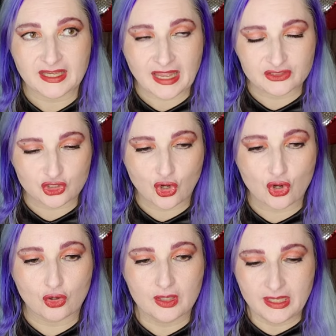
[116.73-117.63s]
I
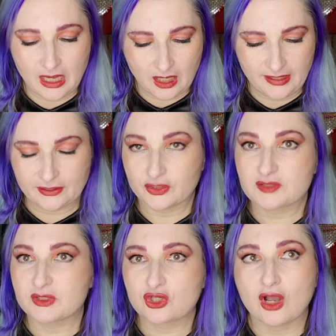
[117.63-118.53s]
saw a
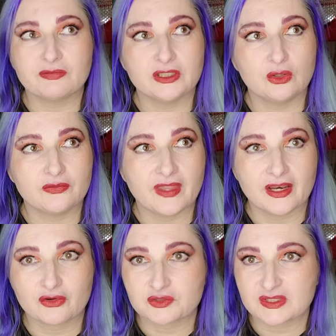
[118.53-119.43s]
Christmas coffee on
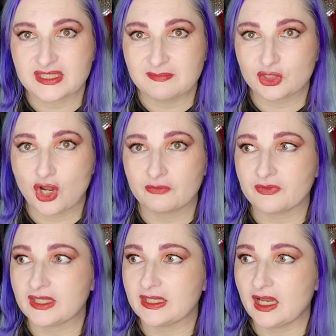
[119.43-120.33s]
there, Christmas themed
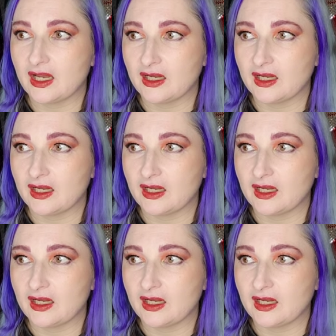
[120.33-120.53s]
coffee,